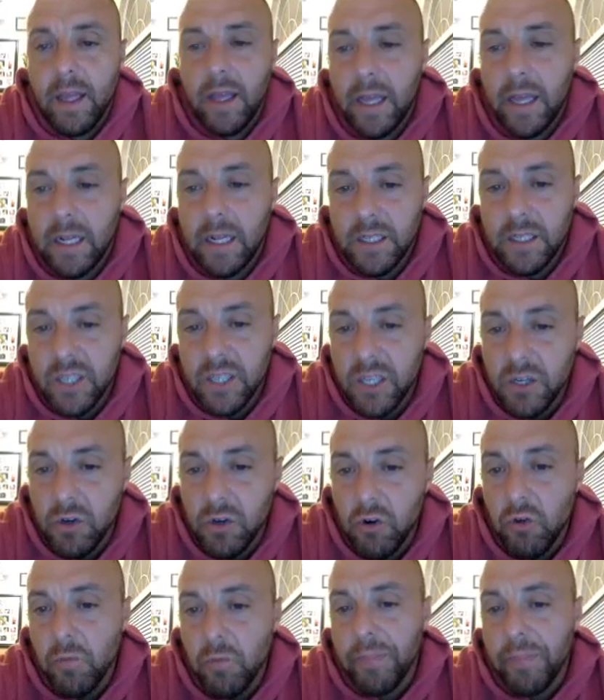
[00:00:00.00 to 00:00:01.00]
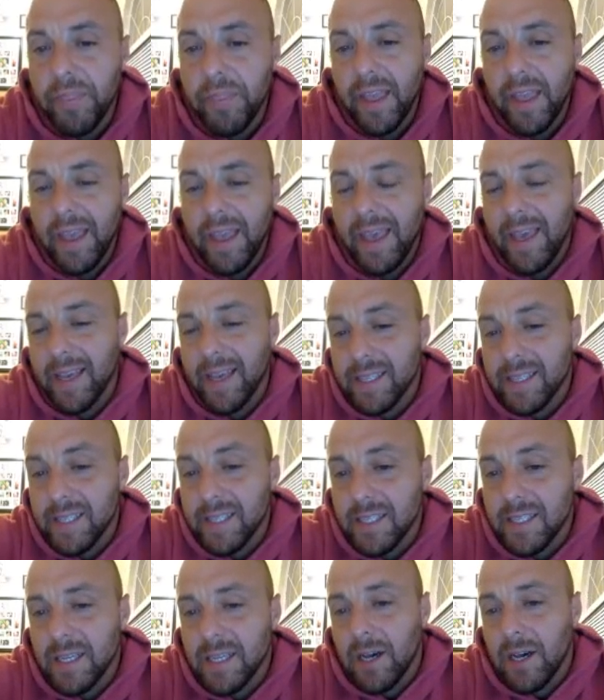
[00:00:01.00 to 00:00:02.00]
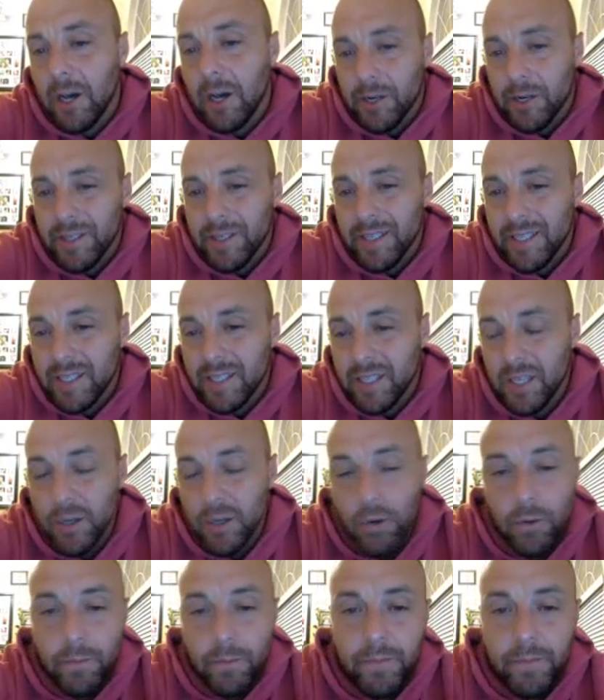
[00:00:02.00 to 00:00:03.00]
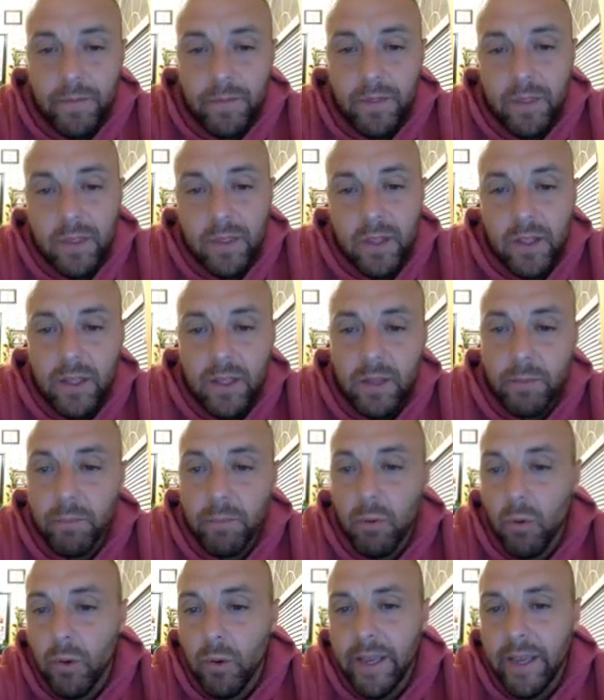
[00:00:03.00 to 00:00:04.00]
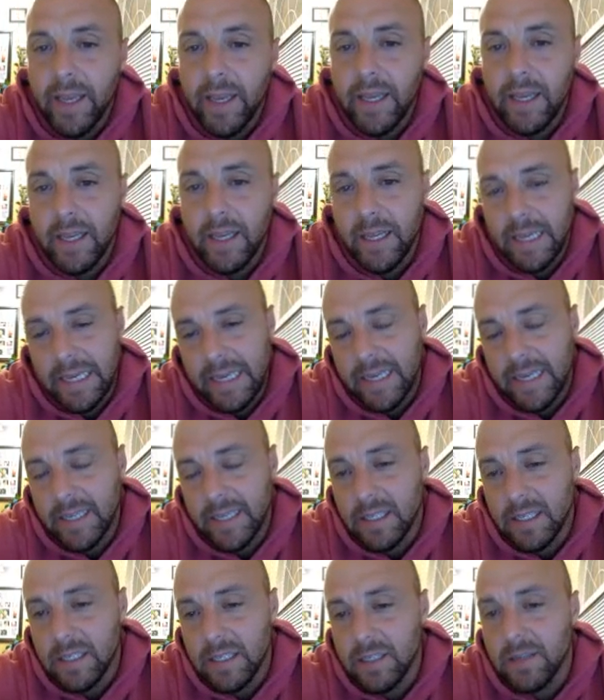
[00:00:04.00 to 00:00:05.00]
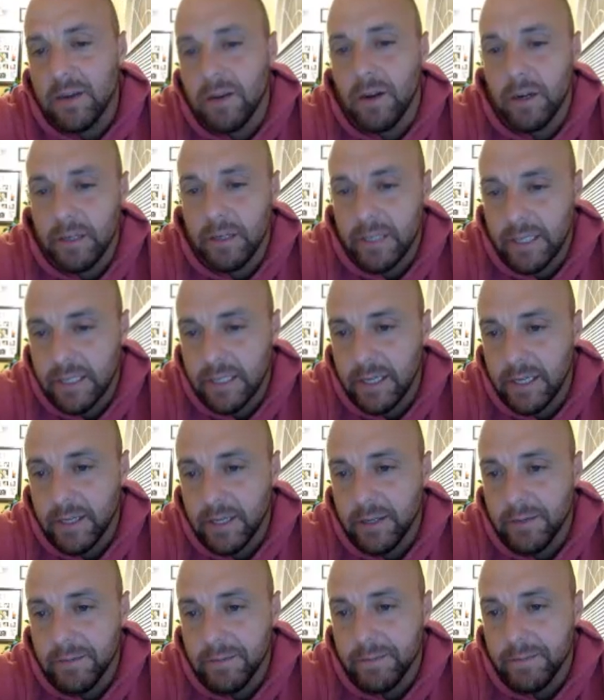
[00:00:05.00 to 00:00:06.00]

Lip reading: el chico es artístico. The boy is artistic.